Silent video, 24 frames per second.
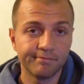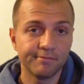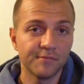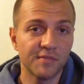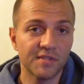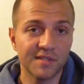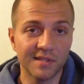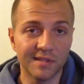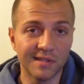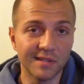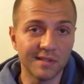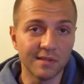
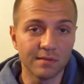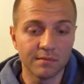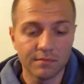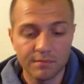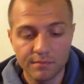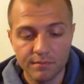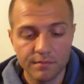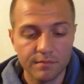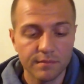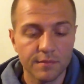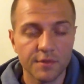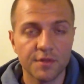just a little
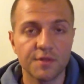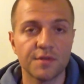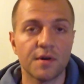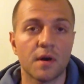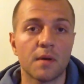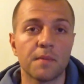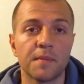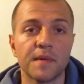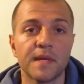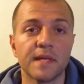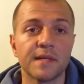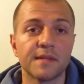
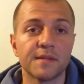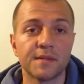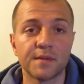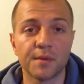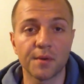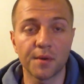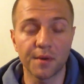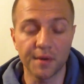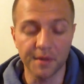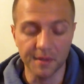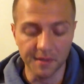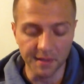sharpening
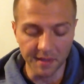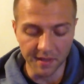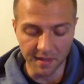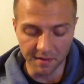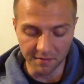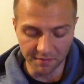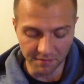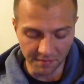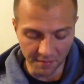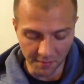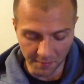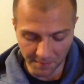tutorial and
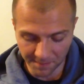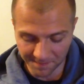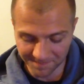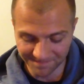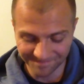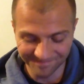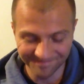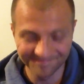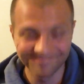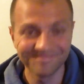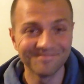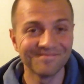info.
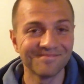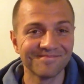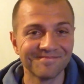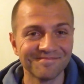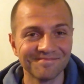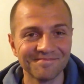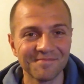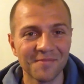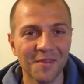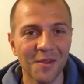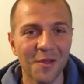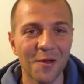
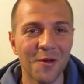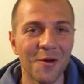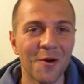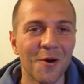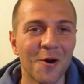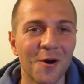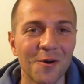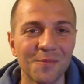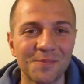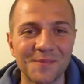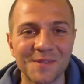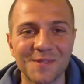
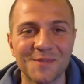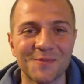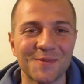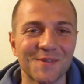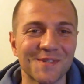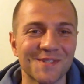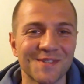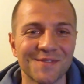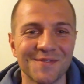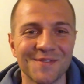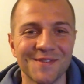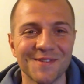Hope this
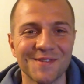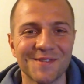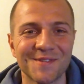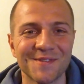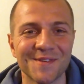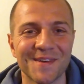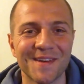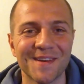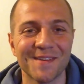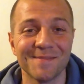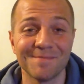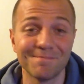was of use
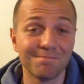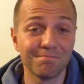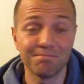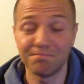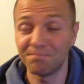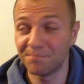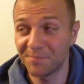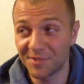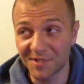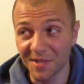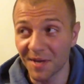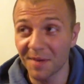to
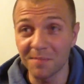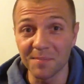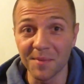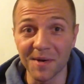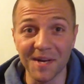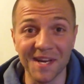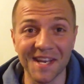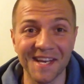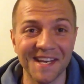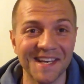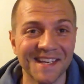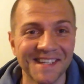
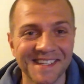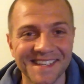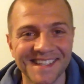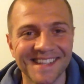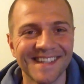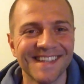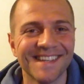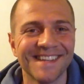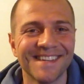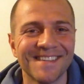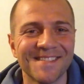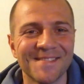somebody.
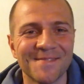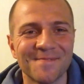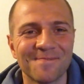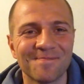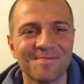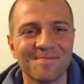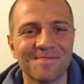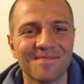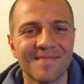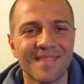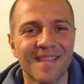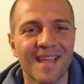
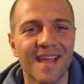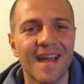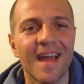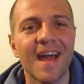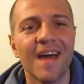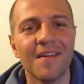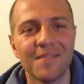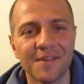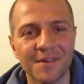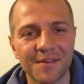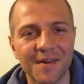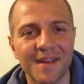Have a